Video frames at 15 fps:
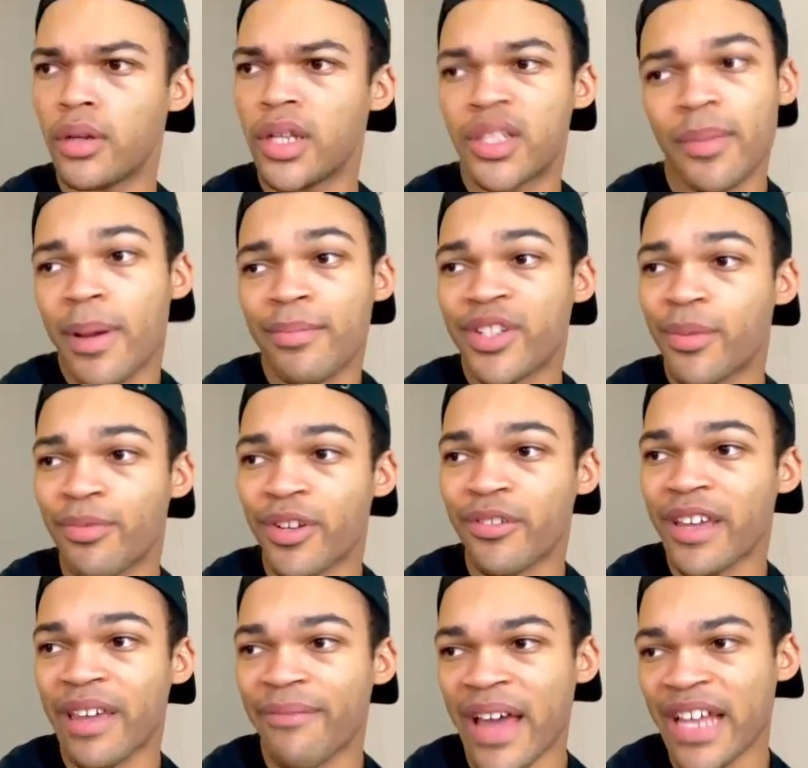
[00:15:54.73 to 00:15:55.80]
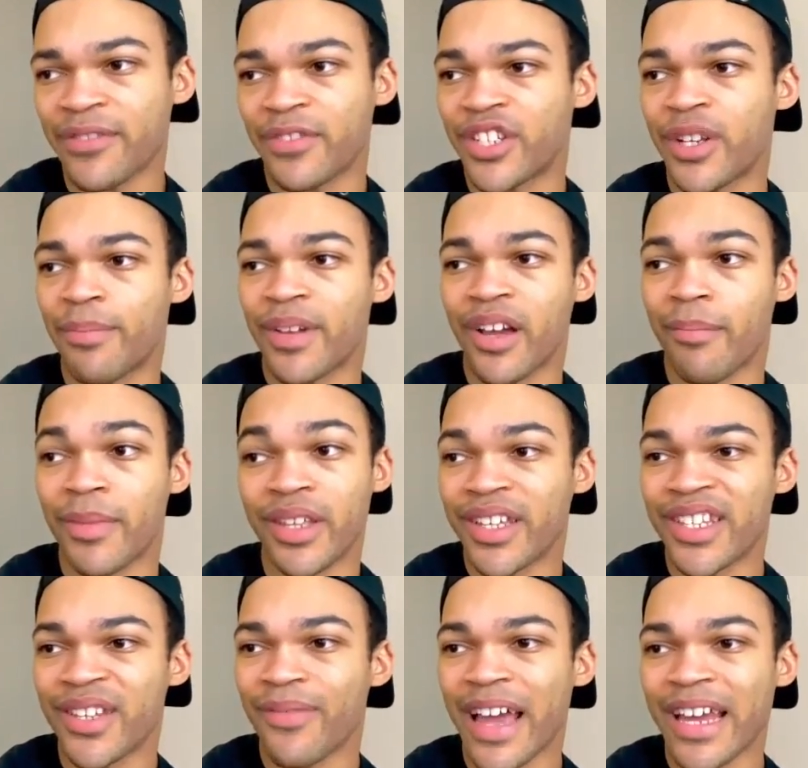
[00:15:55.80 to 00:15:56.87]
It's a membership where you can get fast free shipping on
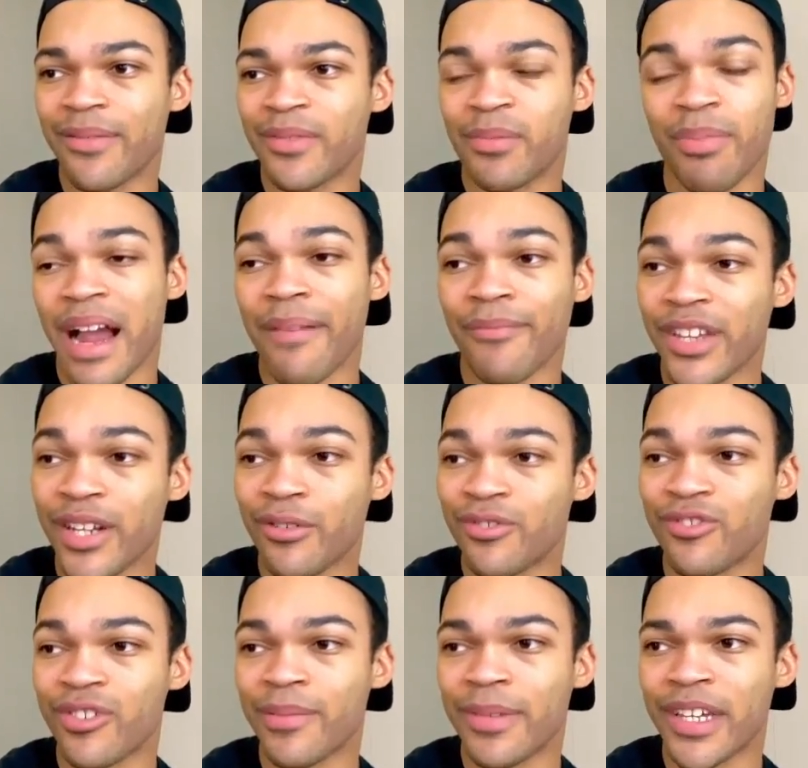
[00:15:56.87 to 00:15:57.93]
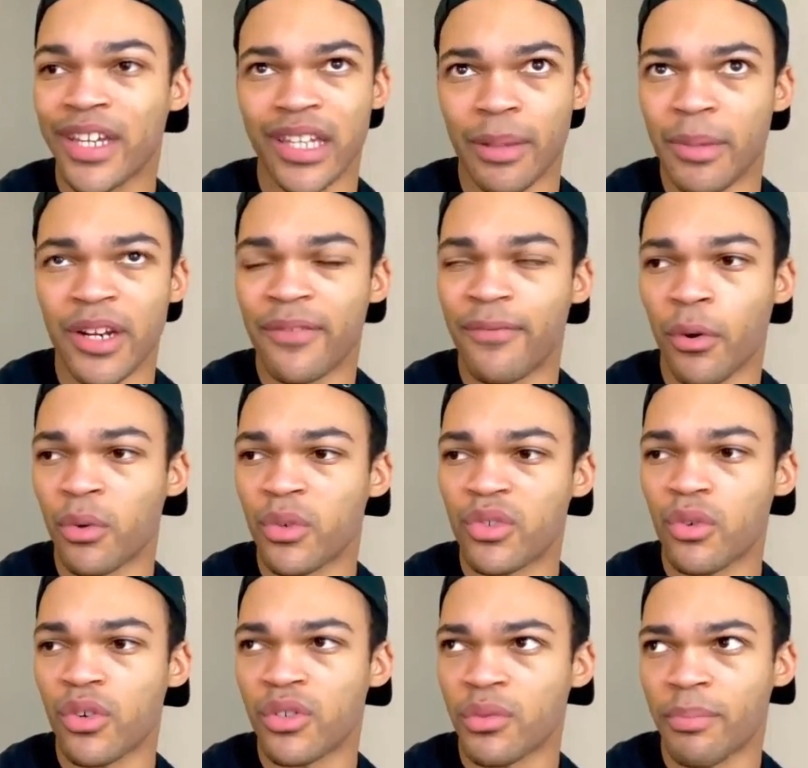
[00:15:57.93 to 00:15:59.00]
millions of items, Prime video streaming, unlimited photo
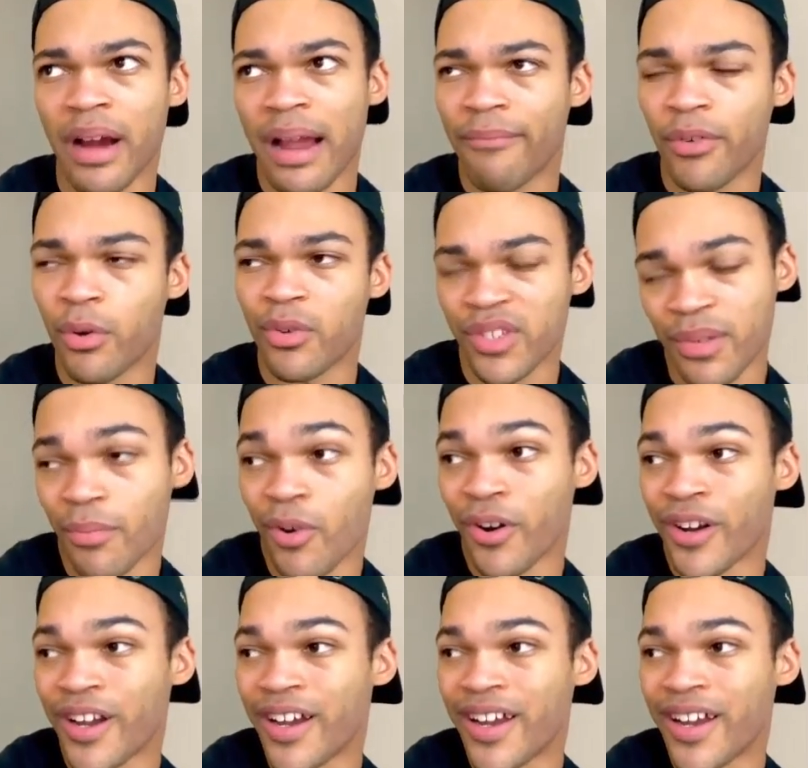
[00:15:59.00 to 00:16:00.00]
storage with Prime photos, and more.